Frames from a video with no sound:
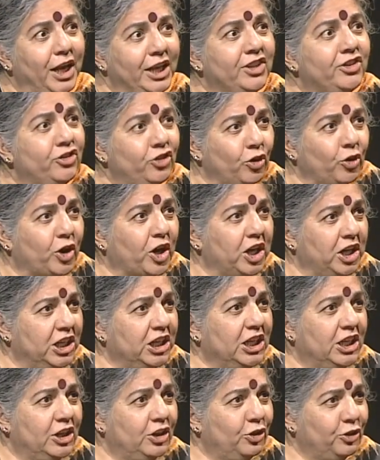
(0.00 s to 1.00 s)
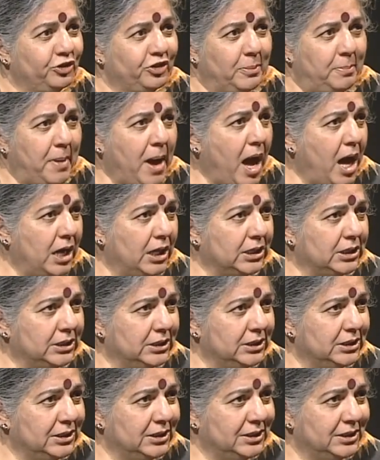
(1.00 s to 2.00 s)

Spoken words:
It took Rosa Parks